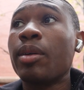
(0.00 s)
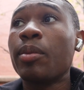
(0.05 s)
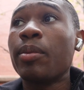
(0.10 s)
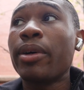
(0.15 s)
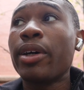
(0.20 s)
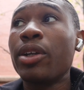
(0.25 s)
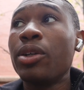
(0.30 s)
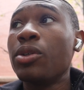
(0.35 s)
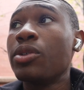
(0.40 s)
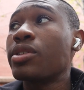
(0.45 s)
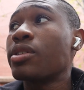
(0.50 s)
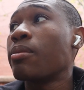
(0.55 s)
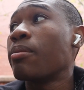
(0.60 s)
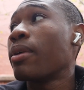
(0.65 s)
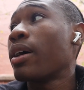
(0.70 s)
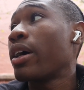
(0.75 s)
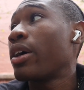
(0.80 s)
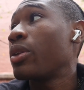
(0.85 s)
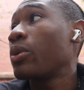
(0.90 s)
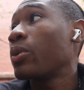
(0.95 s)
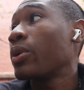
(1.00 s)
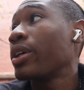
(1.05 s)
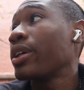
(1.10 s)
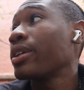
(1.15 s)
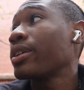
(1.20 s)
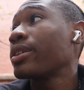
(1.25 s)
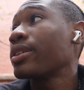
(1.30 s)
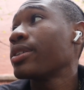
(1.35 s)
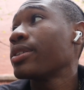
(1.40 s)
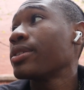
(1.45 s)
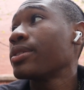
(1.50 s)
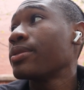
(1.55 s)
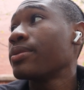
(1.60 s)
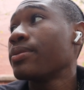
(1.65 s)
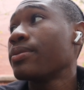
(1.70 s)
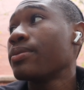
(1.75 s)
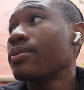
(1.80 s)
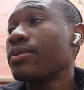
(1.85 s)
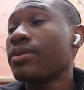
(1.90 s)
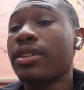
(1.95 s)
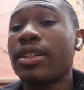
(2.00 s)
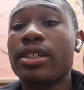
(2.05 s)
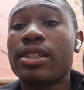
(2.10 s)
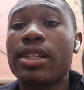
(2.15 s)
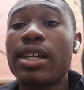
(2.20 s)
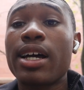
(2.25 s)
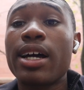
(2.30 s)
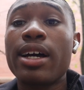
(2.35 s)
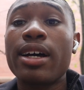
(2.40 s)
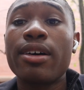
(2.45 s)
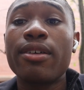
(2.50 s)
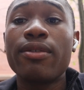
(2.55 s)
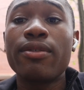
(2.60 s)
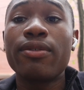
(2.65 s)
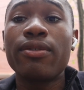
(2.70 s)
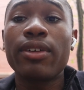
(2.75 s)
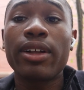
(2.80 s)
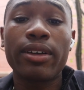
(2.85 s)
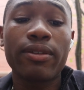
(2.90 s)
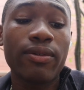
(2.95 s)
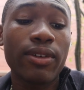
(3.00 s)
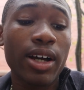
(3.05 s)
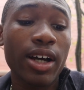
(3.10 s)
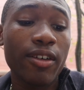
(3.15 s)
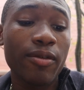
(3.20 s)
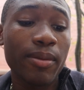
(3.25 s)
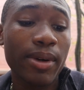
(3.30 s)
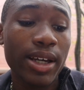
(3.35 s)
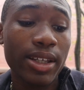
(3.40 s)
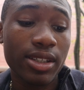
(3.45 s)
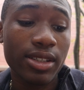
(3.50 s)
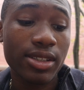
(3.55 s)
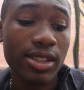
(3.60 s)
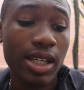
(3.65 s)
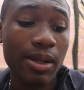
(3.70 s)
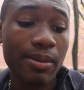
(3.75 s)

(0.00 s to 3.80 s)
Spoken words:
I'm about to do some math work because I have like five math